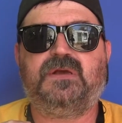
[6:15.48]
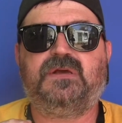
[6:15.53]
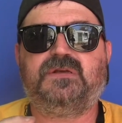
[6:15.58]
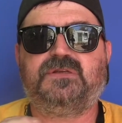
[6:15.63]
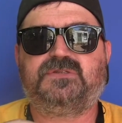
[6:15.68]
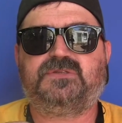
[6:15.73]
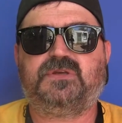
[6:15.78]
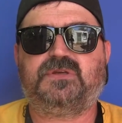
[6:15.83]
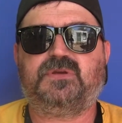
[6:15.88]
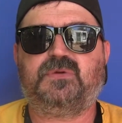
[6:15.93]

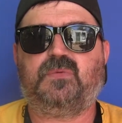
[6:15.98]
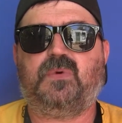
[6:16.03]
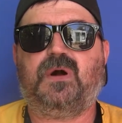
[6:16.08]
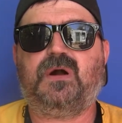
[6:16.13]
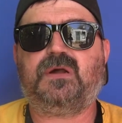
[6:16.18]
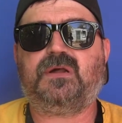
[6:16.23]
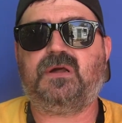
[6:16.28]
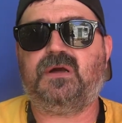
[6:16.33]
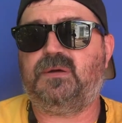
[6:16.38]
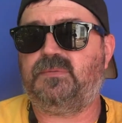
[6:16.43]
So you
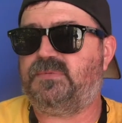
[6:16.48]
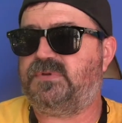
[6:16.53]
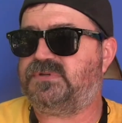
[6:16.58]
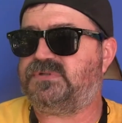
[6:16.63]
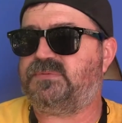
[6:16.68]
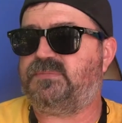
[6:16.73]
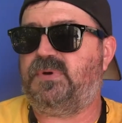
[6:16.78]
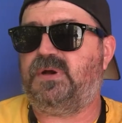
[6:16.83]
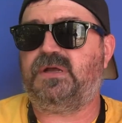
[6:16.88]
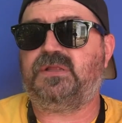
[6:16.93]
walk up, there's
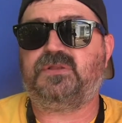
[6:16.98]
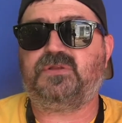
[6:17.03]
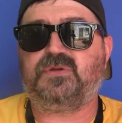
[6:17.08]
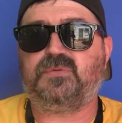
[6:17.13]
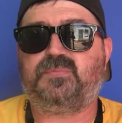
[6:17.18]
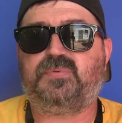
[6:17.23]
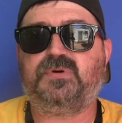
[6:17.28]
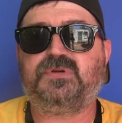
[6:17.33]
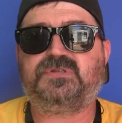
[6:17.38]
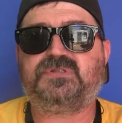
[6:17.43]
a button, you
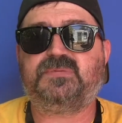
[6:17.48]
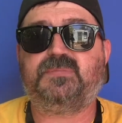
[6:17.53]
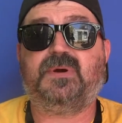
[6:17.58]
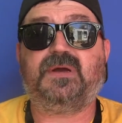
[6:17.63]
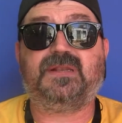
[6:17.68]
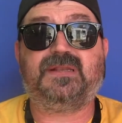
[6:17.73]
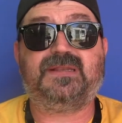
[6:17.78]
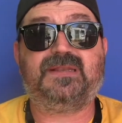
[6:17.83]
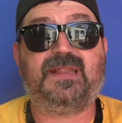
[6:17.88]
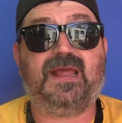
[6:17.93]
push the
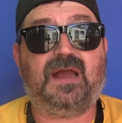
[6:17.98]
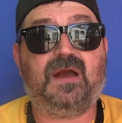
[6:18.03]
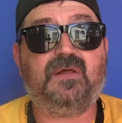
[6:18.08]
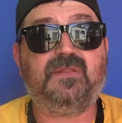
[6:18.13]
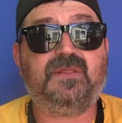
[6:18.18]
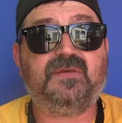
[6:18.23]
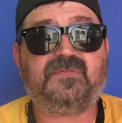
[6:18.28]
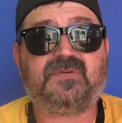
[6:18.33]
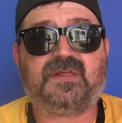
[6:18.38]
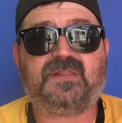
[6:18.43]
button. Now
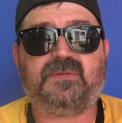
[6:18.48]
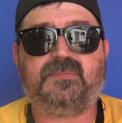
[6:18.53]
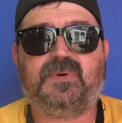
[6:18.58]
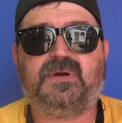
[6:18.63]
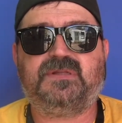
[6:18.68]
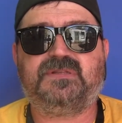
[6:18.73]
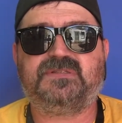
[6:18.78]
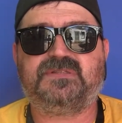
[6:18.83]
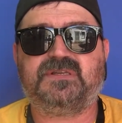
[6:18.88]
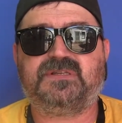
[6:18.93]
they've got the
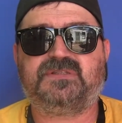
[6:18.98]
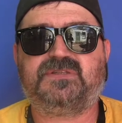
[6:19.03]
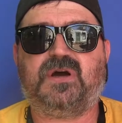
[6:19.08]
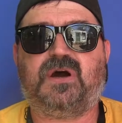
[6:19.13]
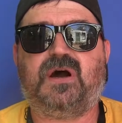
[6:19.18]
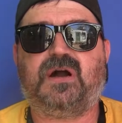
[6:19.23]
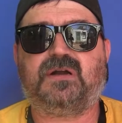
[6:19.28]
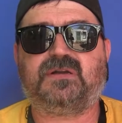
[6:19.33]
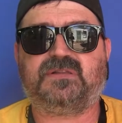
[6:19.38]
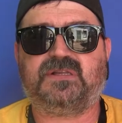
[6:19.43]
buttons that
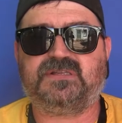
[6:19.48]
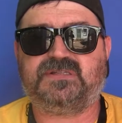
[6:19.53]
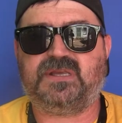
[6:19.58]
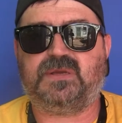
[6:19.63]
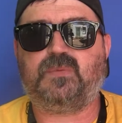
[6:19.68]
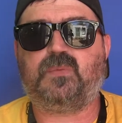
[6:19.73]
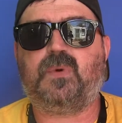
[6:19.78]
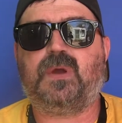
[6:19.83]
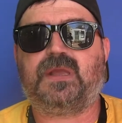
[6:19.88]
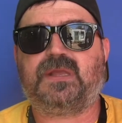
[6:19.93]
talk. They say
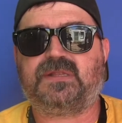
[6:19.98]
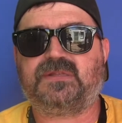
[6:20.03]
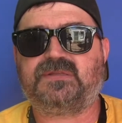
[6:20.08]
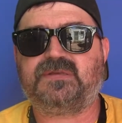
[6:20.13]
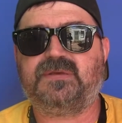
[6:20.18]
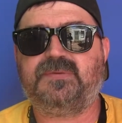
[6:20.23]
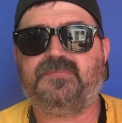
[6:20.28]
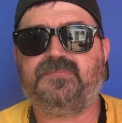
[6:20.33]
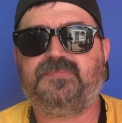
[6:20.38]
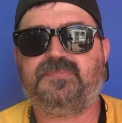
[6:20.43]

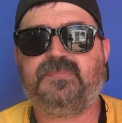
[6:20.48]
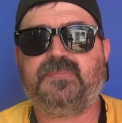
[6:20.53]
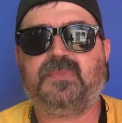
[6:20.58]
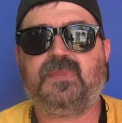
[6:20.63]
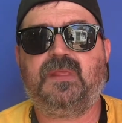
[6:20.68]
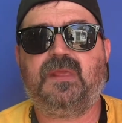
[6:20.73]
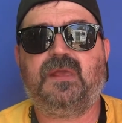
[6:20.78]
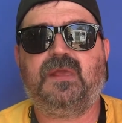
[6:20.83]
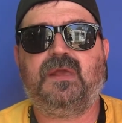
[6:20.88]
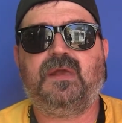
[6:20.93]
wait.
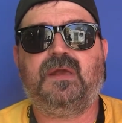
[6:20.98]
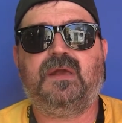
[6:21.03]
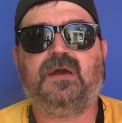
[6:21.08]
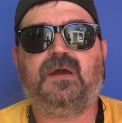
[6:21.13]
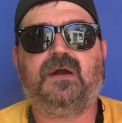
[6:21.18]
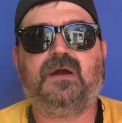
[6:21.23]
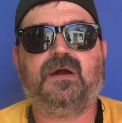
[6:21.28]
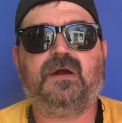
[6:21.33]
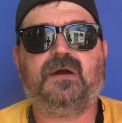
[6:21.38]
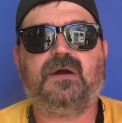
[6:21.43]

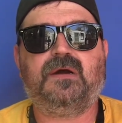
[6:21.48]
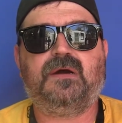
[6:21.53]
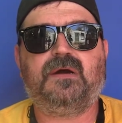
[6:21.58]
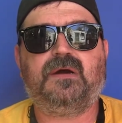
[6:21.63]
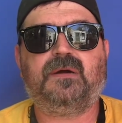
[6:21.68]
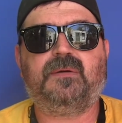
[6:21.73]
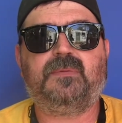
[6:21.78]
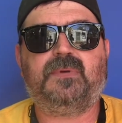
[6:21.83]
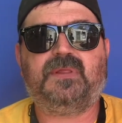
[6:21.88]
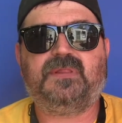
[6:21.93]

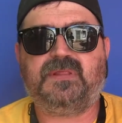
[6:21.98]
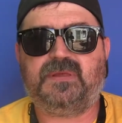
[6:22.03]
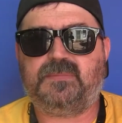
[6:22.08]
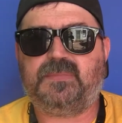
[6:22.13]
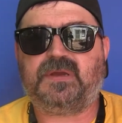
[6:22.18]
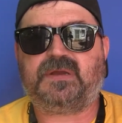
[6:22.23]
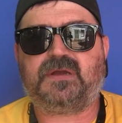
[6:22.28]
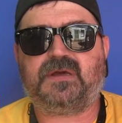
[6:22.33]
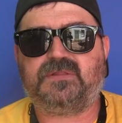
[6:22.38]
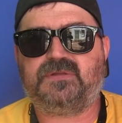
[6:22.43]
Uh, and they
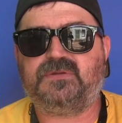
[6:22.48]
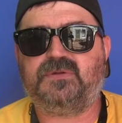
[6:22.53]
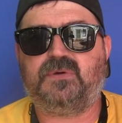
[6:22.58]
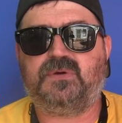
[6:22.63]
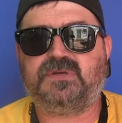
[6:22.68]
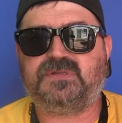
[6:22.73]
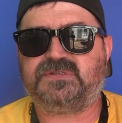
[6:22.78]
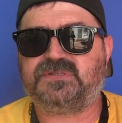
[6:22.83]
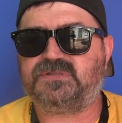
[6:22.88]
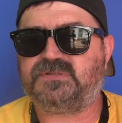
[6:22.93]
make other
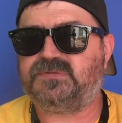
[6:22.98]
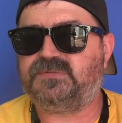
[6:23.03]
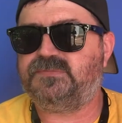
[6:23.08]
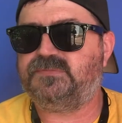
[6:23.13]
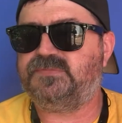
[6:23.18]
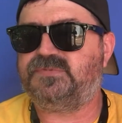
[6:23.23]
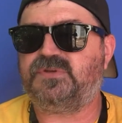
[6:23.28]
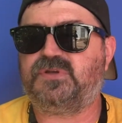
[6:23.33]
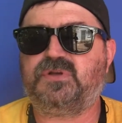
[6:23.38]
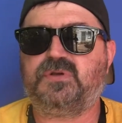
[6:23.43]
noises.
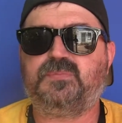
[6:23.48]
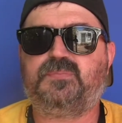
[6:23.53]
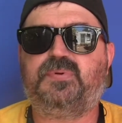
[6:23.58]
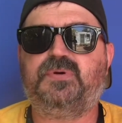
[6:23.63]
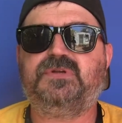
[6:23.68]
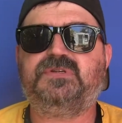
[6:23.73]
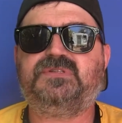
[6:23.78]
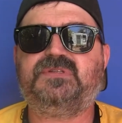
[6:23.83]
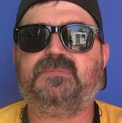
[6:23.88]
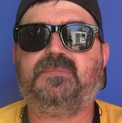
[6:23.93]
So you
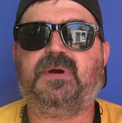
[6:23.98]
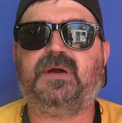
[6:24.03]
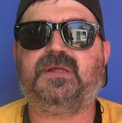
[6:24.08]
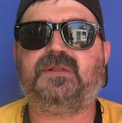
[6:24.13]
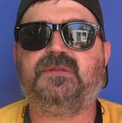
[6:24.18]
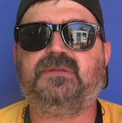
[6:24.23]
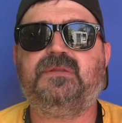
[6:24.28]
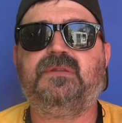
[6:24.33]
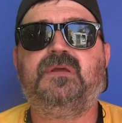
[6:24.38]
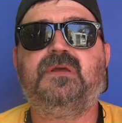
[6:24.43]
push the
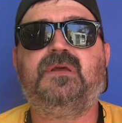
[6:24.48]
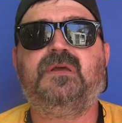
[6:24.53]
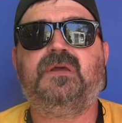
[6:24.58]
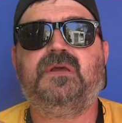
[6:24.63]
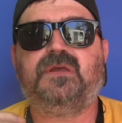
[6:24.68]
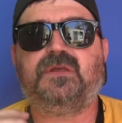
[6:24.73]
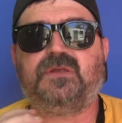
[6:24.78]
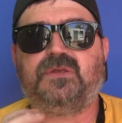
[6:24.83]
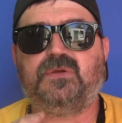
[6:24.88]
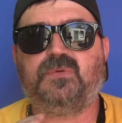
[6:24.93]
button,
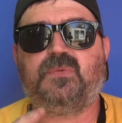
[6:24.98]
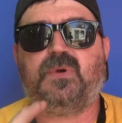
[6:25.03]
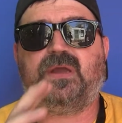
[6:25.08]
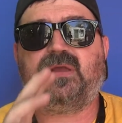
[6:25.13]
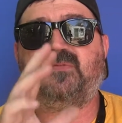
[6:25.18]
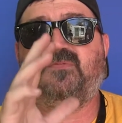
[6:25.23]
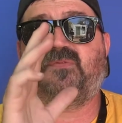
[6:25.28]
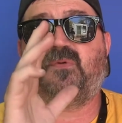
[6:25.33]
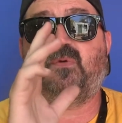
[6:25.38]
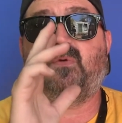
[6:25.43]
you
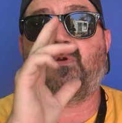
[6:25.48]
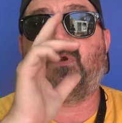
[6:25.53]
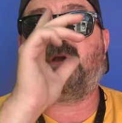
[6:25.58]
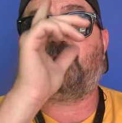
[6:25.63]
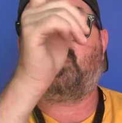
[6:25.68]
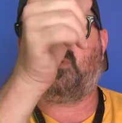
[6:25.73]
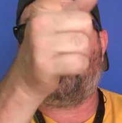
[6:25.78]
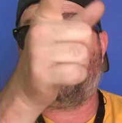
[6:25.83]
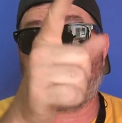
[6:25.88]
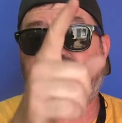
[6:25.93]
wait for
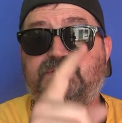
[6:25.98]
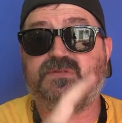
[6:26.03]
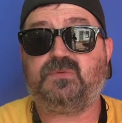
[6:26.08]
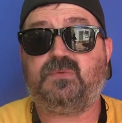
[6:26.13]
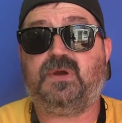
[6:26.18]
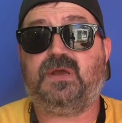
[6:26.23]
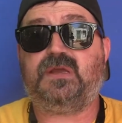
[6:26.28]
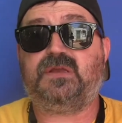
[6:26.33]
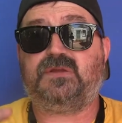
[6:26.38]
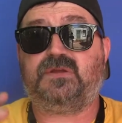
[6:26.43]
across the
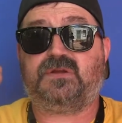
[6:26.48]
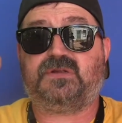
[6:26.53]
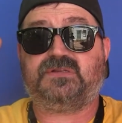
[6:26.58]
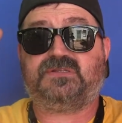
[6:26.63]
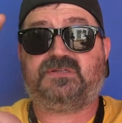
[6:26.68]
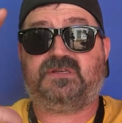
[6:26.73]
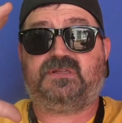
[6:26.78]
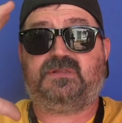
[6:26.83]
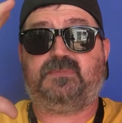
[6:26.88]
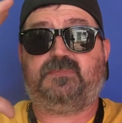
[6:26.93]
way, you're gonna
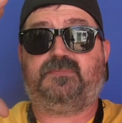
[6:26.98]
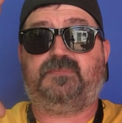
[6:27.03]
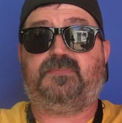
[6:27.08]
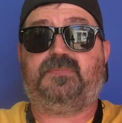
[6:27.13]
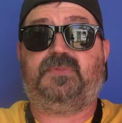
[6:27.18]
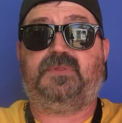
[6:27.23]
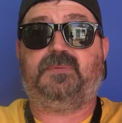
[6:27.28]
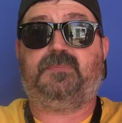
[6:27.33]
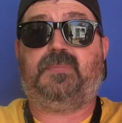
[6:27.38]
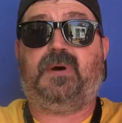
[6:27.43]
see the,
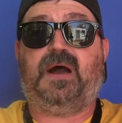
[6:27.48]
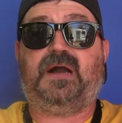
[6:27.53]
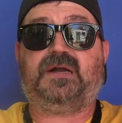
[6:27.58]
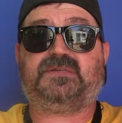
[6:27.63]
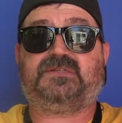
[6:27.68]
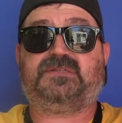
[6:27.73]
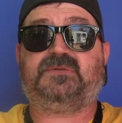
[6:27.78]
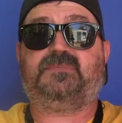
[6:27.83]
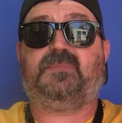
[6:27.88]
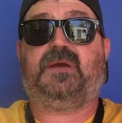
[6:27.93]
the
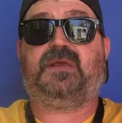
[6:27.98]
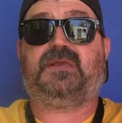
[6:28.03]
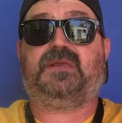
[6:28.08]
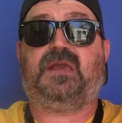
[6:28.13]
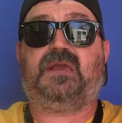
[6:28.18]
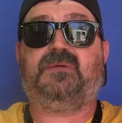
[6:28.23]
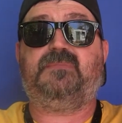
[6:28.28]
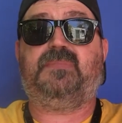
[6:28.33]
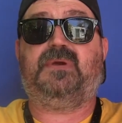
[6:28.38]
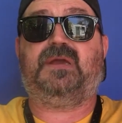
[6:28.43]
box is about
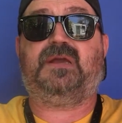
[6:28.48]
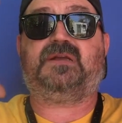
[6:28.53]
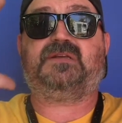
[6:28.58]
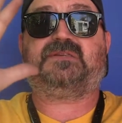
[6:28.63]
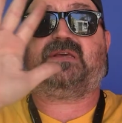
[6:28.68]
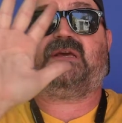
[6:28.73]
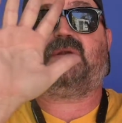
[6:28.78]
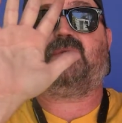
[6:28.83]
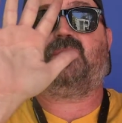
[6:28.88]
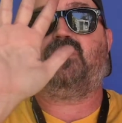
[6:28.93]
yay big.
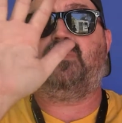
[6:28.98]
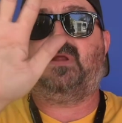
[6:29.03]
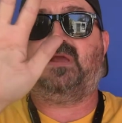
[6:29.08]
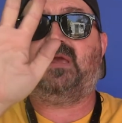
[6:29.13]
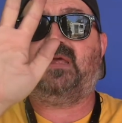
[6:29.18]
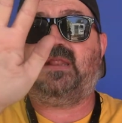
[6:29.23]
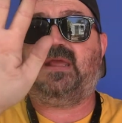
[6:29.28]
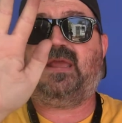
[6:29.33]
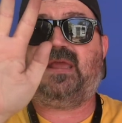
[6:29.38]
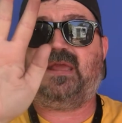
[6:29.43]
It's got a
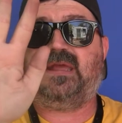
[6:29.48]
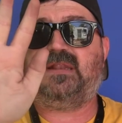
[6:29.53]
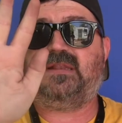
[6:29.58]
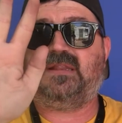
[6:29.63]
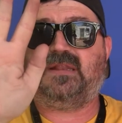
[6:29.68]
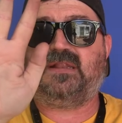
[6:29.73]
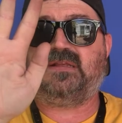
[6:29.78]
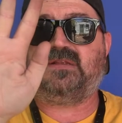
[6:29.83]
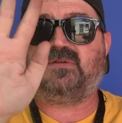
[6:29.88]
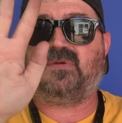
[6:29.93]
red hand
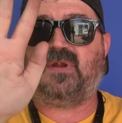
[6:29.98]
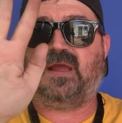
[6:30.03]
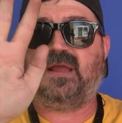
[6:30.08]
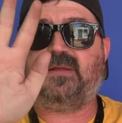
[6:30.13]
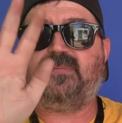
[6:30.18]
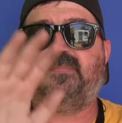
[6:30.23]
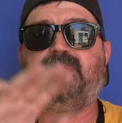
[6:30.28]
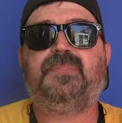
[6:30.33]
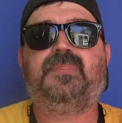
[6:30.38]
in it, right?